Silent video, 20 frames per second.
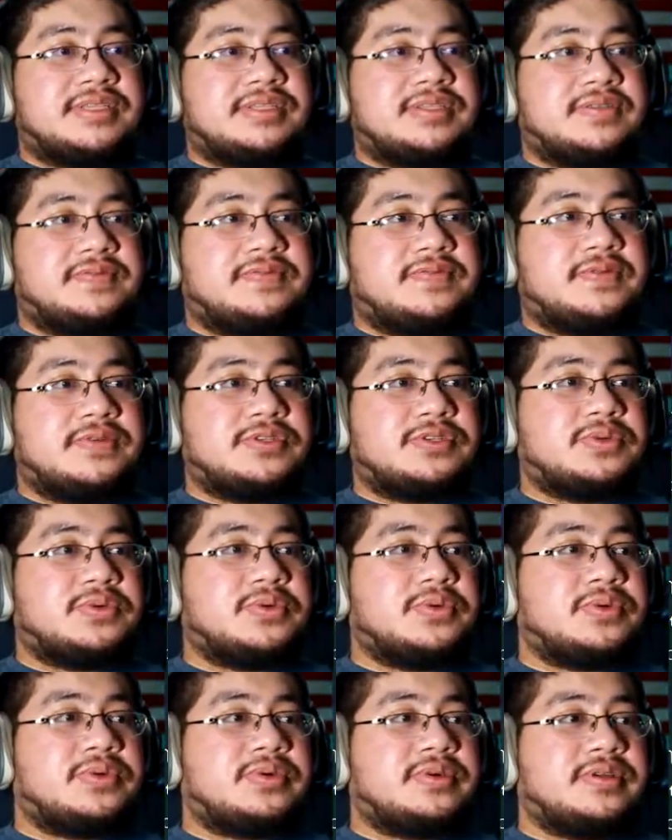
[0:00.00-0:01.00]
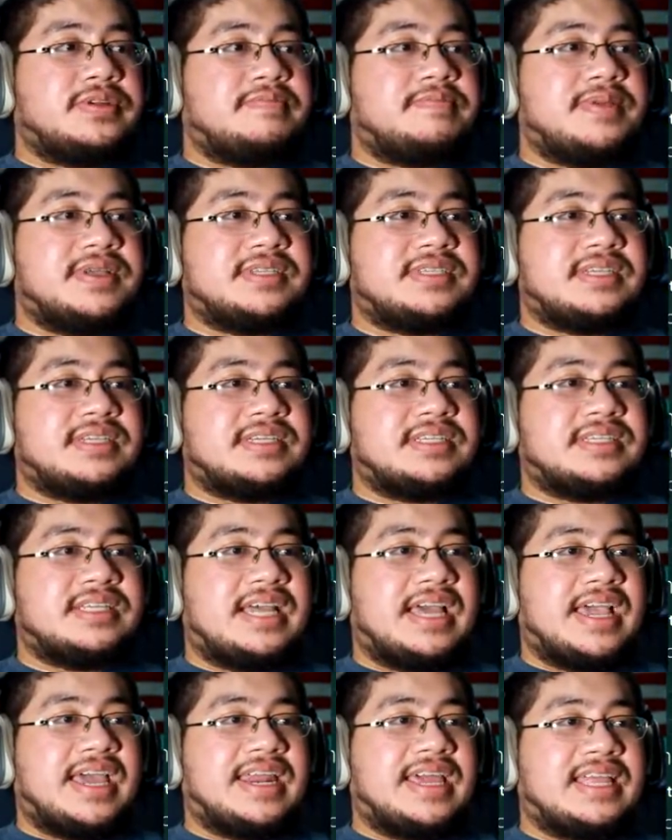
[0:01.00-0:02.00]
So first order of business,
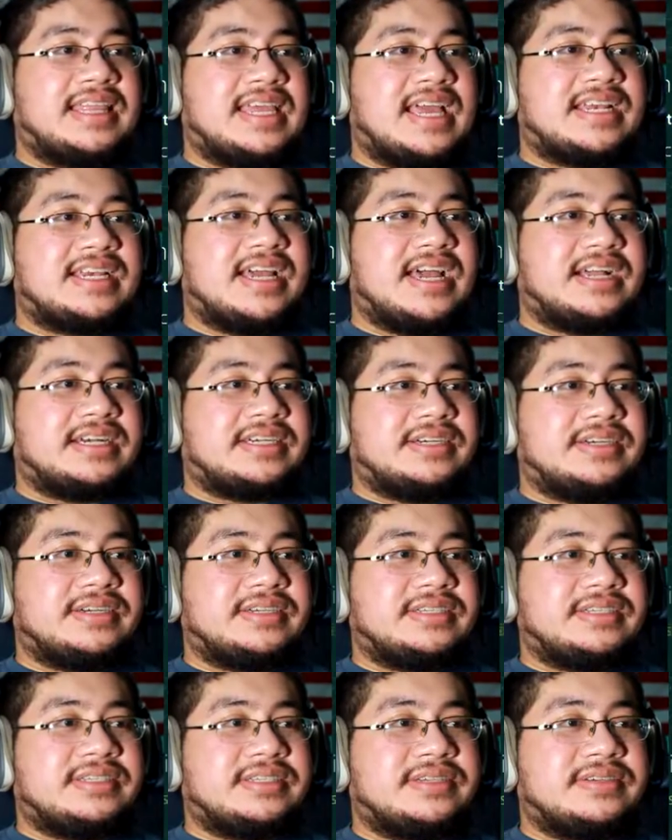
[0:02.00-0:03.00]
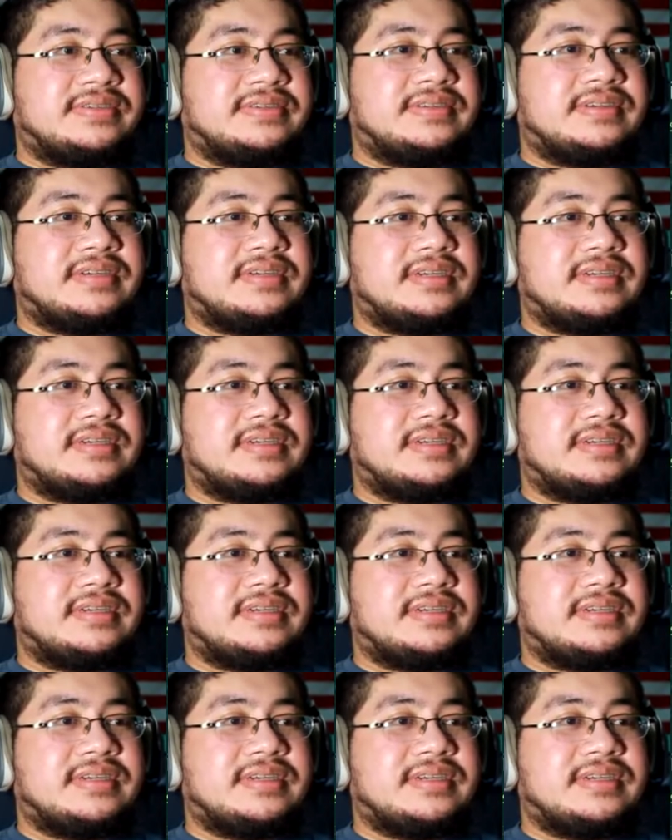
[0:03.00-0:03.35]
I gotta get that doctor. So,